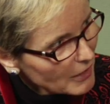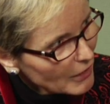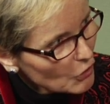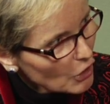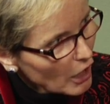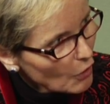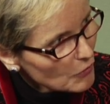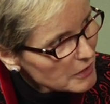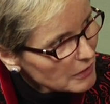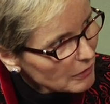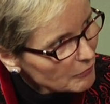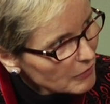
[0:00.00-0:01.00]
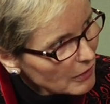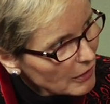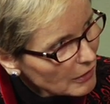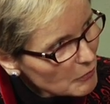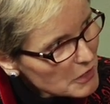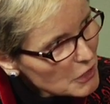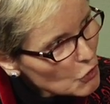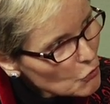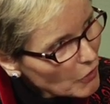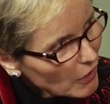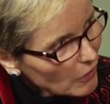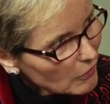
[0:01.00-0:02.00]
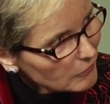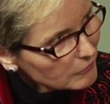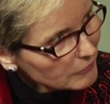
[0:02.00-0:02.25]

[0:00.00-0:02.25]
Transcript: You know, I always tell them, let me see your hair.